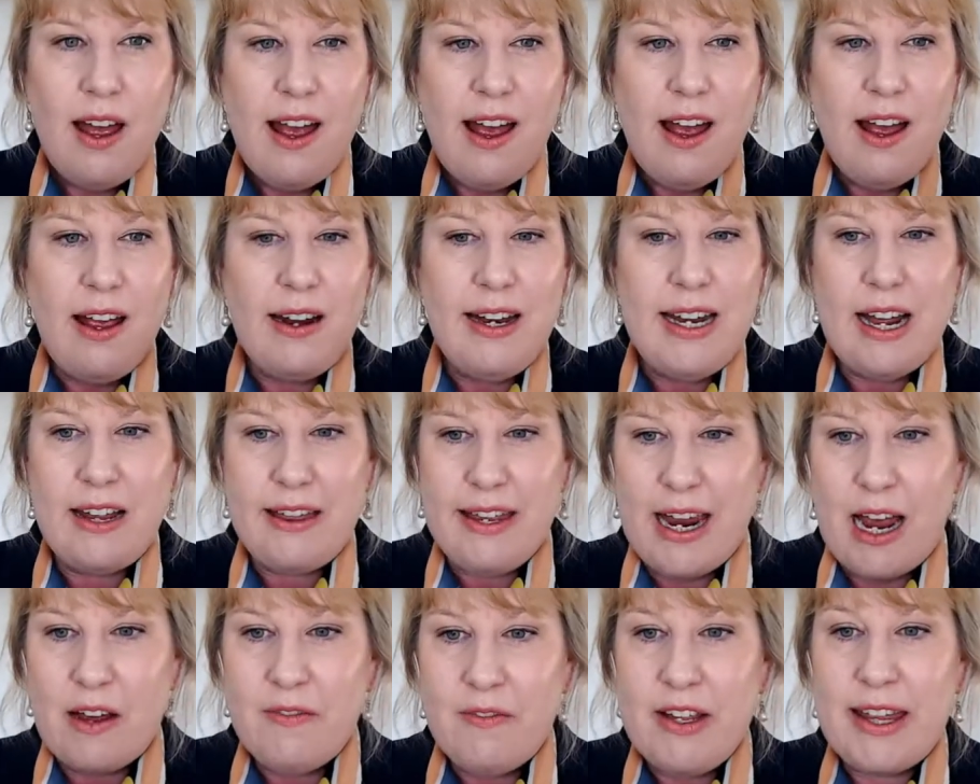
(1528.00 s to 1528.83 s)
Now,
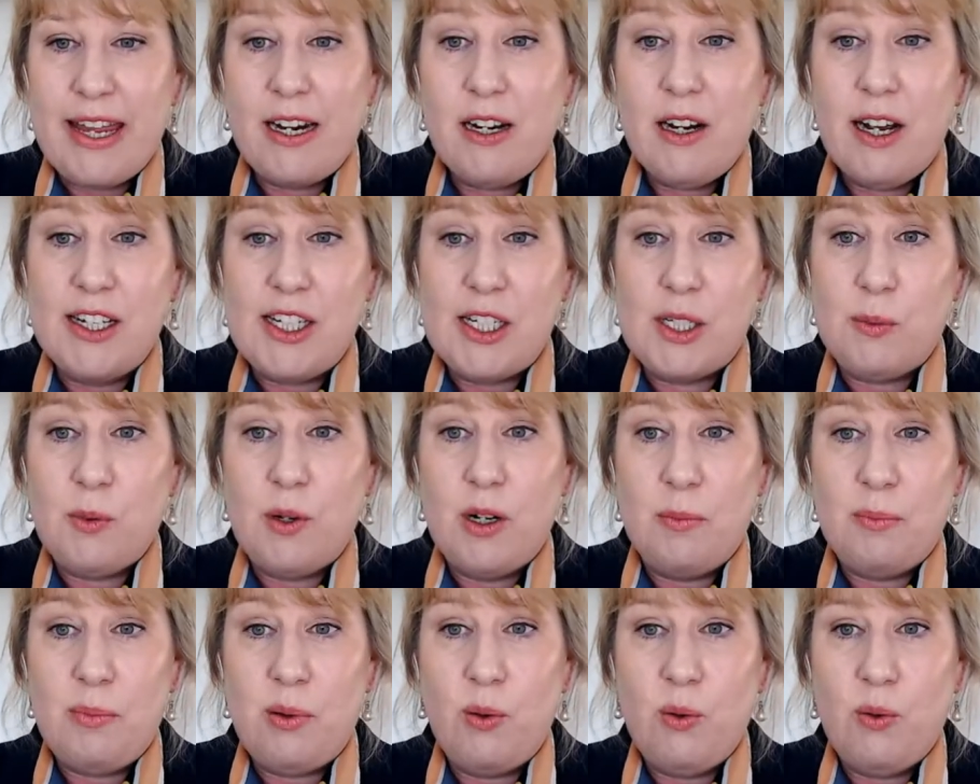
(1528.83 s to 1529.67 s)
the other thing I just
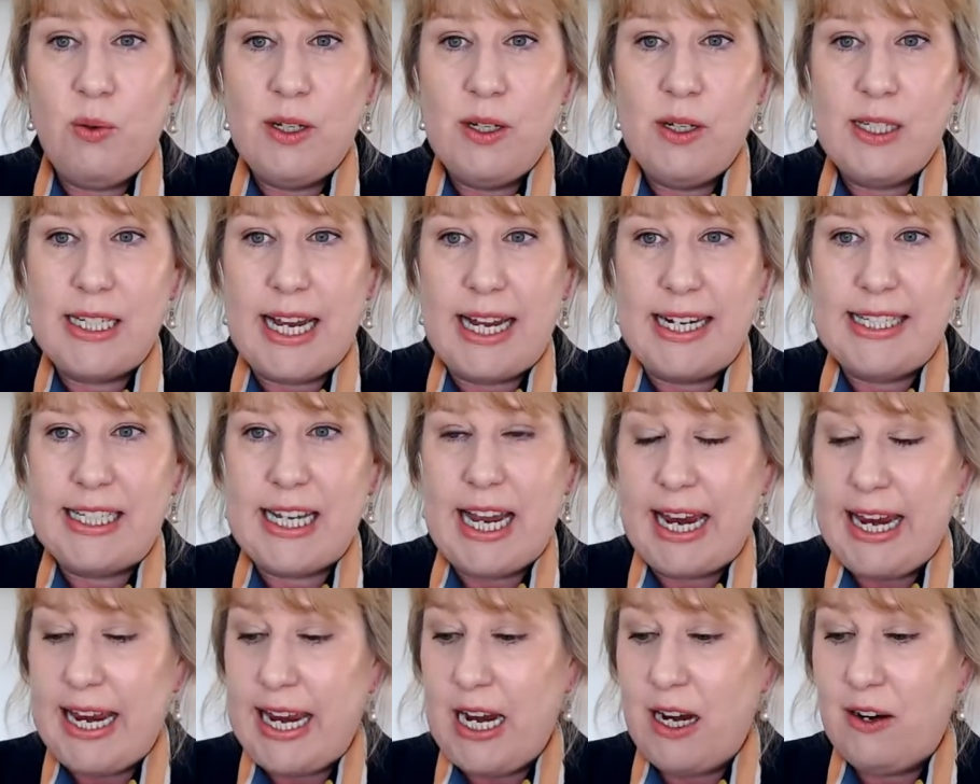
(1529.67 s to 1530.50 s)
want to pause and
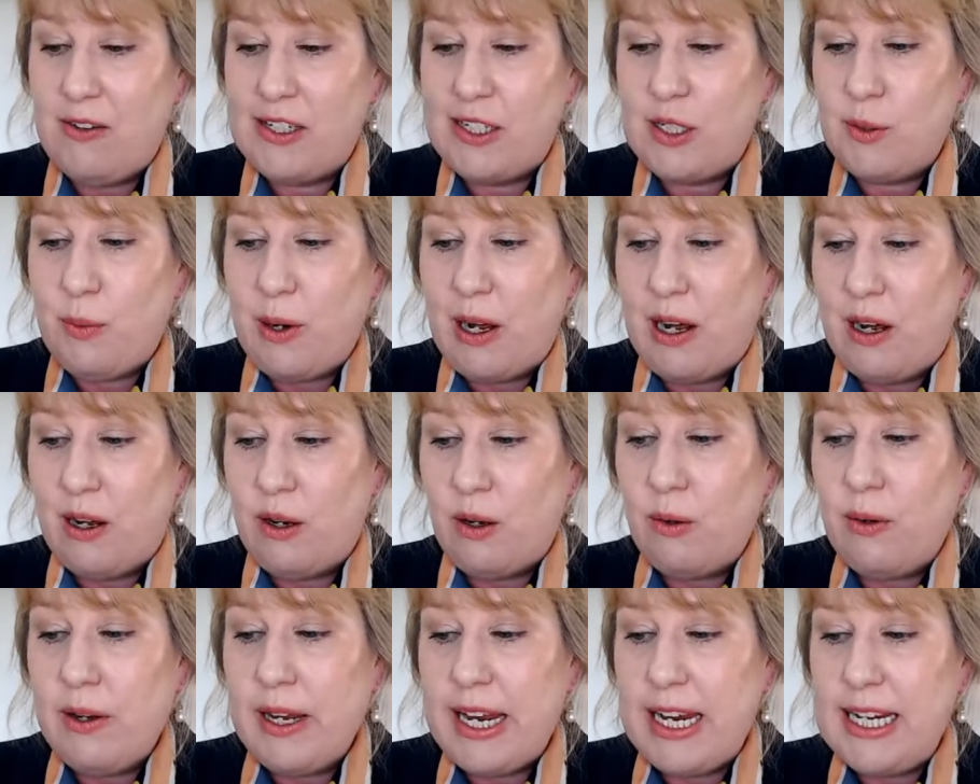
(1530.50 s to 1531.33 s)
say here as
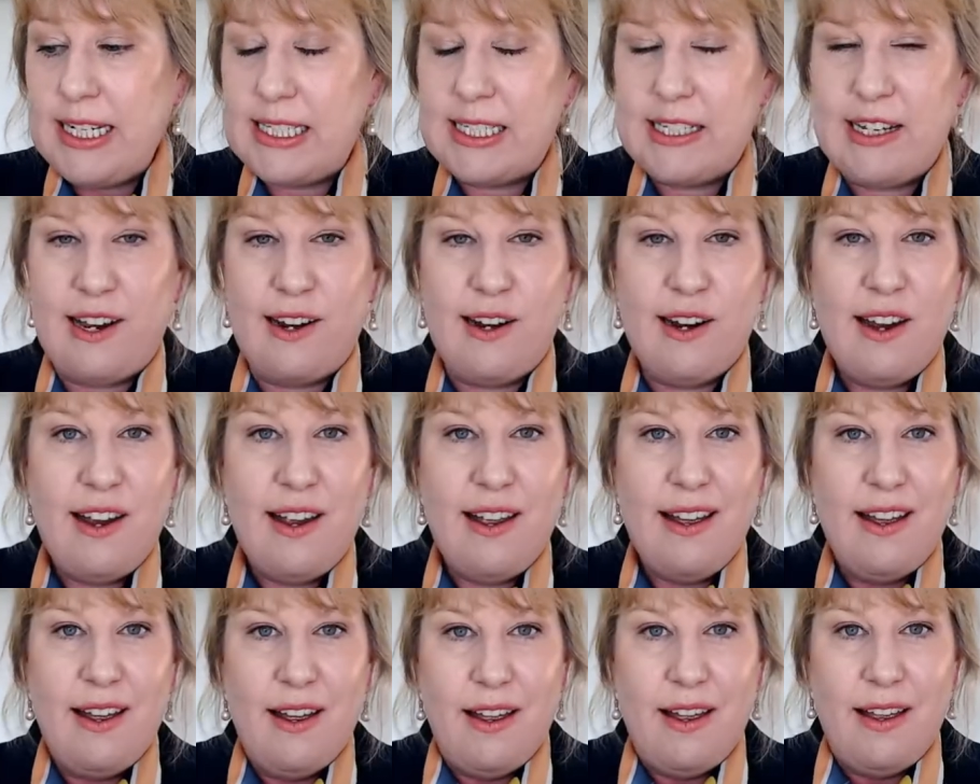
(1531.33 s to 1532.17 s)
well is that
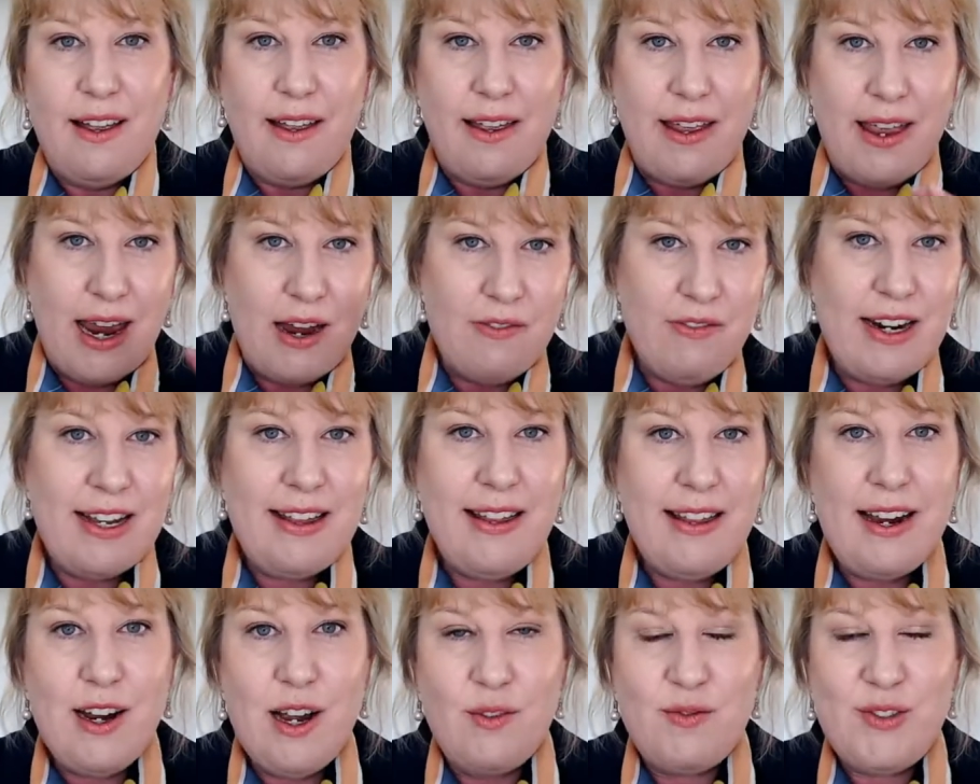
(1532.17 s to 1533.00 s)

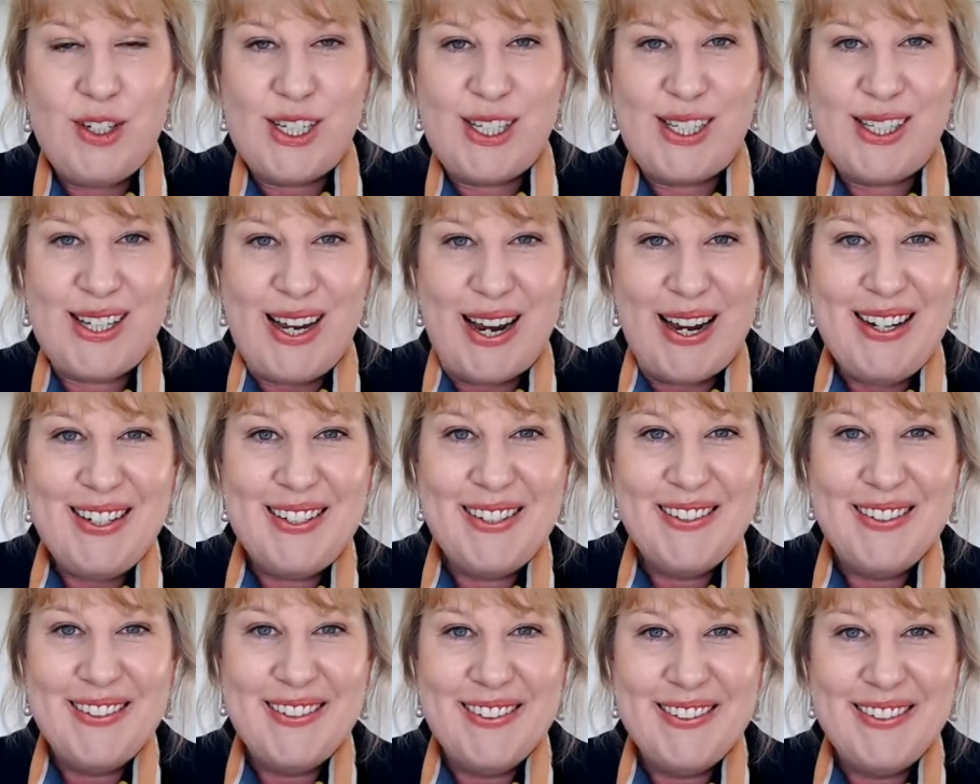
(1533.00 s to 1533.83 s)
everything I've just said,
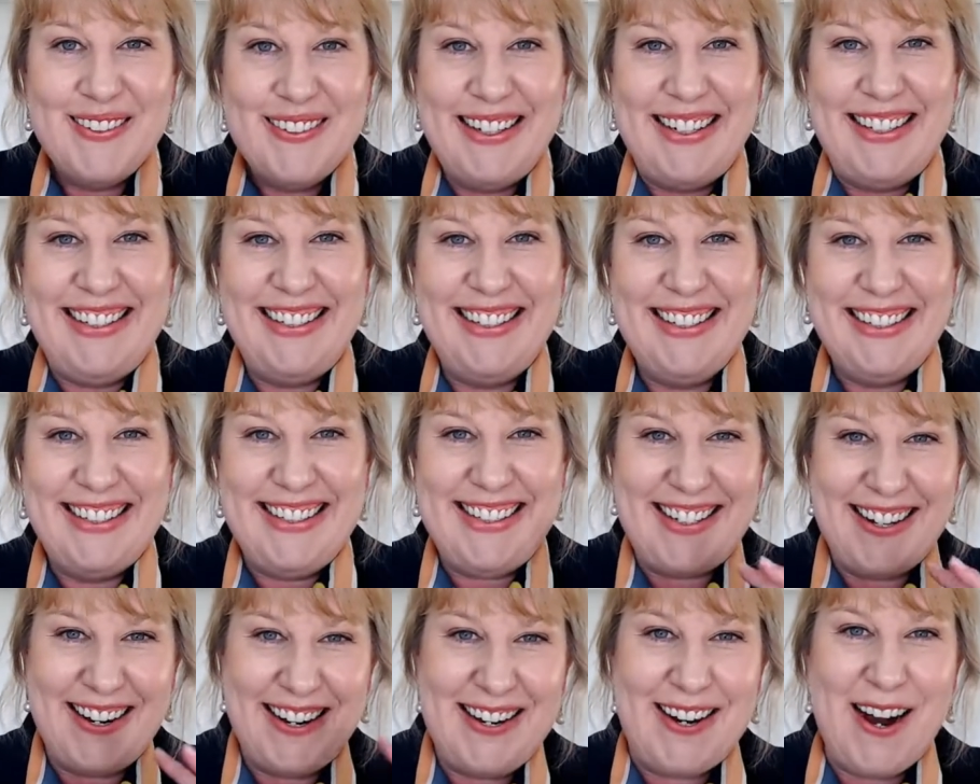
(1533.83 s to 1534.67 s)

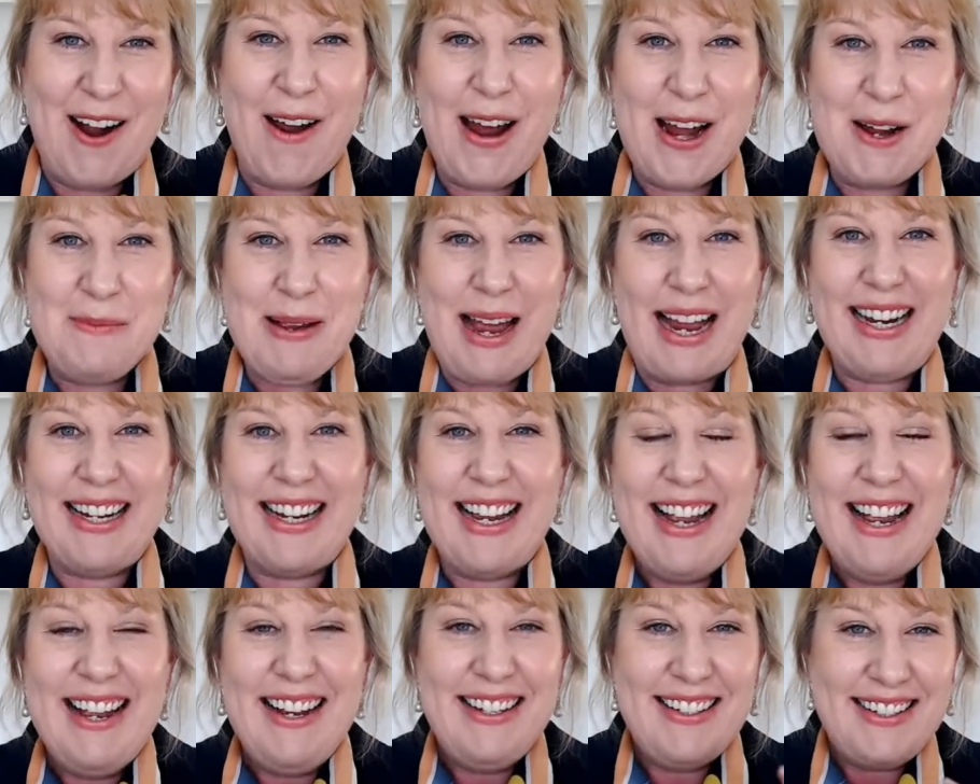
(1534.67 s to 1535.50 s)
so going back
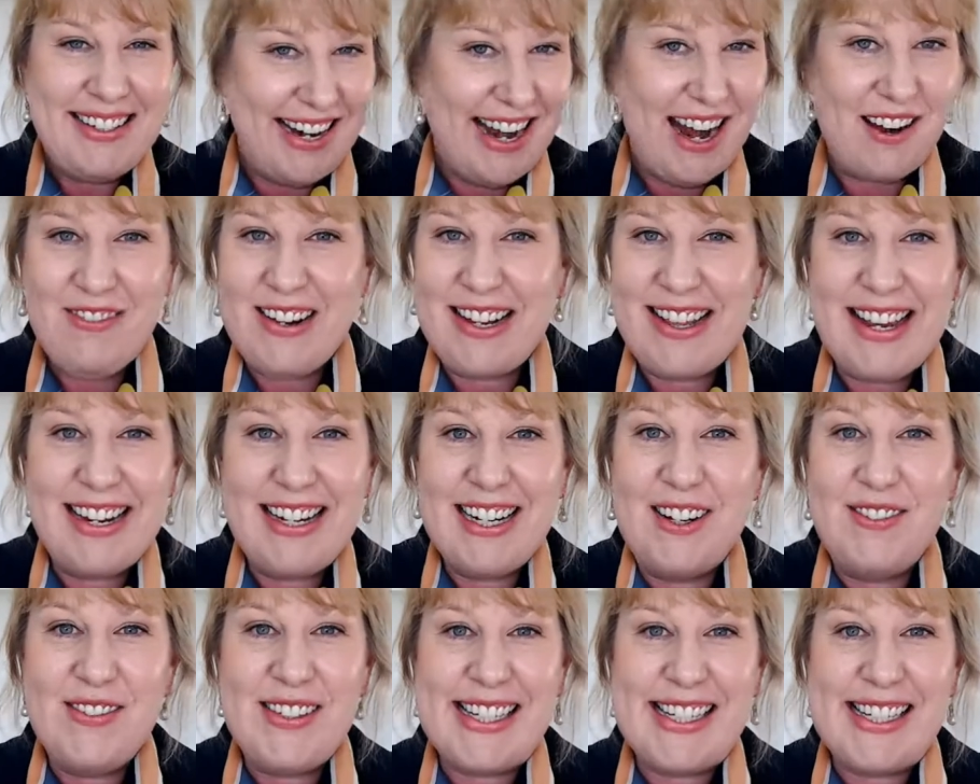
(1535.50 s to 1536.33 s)
to everything
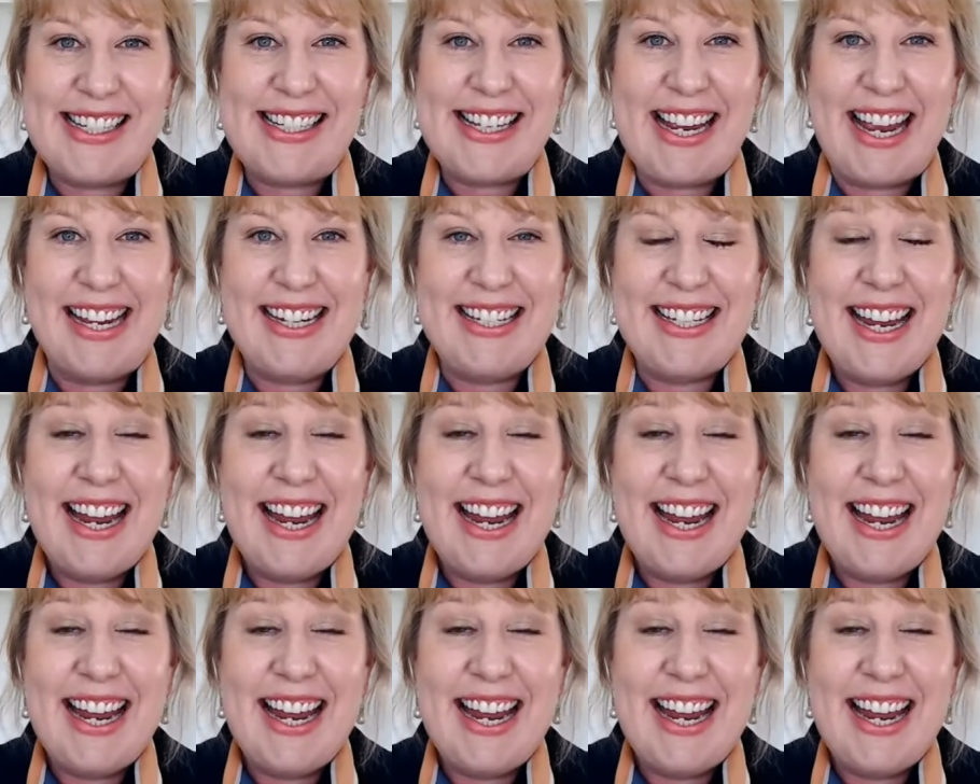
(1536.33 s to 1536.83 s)
I've just said,